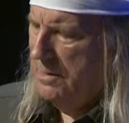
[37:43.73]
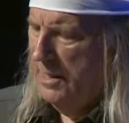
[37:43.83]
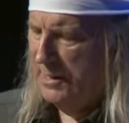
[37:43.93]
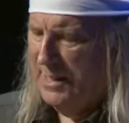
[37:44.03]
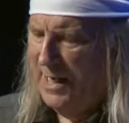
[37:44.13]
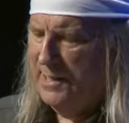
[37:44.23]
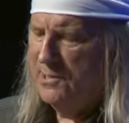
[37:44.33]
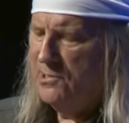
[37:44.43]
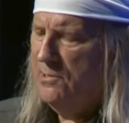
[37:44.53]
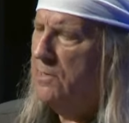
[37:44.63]
and got
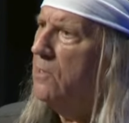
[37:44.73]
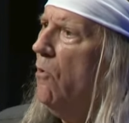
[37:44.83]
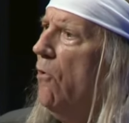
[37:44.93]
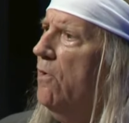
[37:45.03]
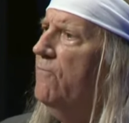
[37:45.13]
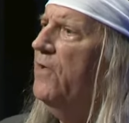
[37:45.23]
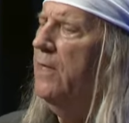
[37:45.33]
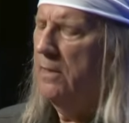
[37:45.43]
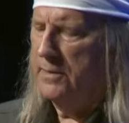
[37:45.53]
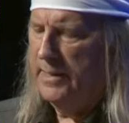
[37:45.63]
into the
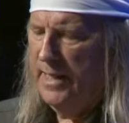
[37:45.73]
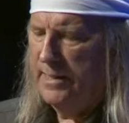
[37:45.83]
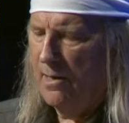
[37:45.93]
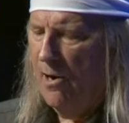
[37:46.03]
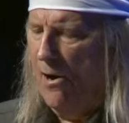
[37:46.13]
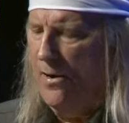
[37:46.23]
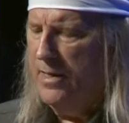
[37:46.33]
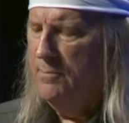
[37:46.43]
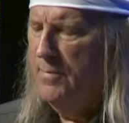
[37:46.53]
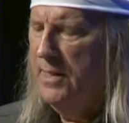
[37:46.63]
cornfield and ate a
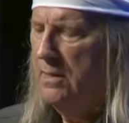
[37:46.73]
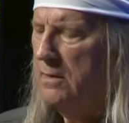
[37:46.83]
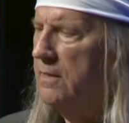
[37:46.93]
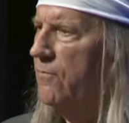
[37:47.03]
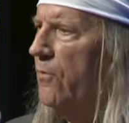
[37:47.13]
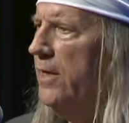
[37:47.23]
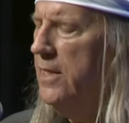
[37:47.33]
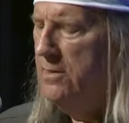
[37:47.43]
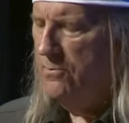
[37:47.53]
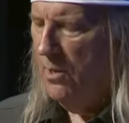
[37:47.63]
hearty meal of
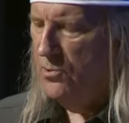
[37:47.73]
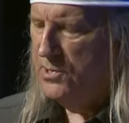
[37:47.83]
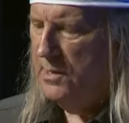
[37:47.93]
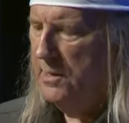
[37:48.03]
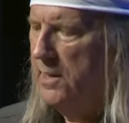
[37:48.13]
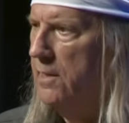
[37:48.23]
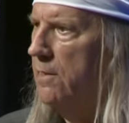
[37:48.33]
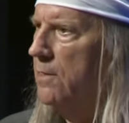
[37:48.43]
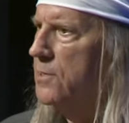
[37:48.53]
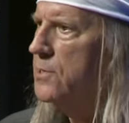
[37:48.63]
green roasting
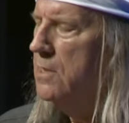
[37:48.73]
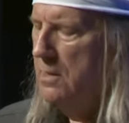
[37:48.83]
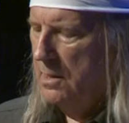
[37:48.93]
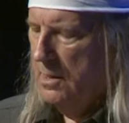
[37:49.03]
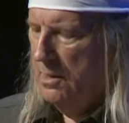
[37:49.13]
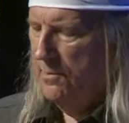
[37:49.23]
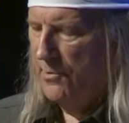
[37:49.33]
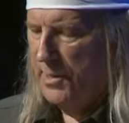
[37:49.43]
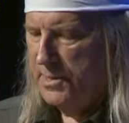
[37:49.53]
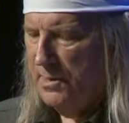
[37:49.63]
ears.
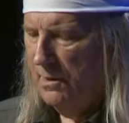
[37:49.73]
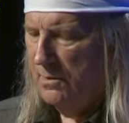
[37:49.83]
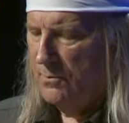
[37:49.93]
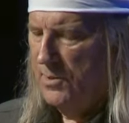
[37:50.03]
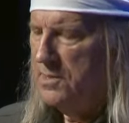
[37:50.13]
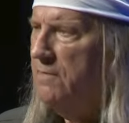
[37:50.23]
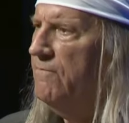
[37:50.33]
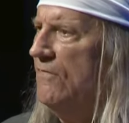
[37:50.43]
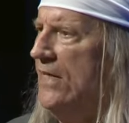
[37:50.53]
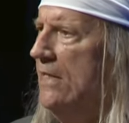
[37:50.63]
The result was a
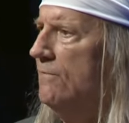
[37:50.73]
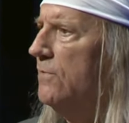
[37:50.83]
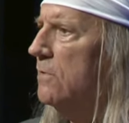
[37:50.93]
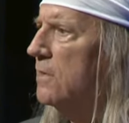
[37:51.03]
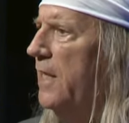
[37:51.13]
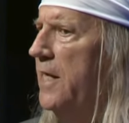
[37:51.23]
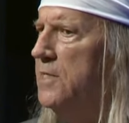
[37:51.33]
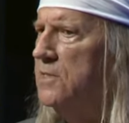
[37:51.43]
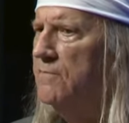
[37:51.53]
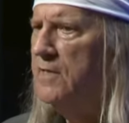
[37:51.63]
fearful
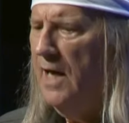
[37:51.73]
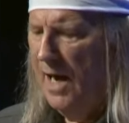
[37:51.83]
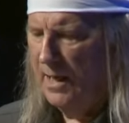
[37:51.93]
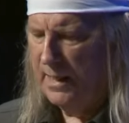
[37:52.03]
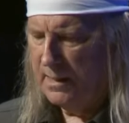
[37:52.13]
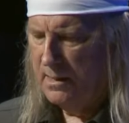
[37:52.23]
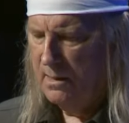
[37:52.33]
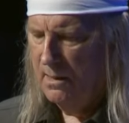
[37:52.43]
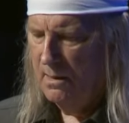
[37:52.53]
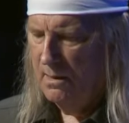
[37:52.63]
case of colic.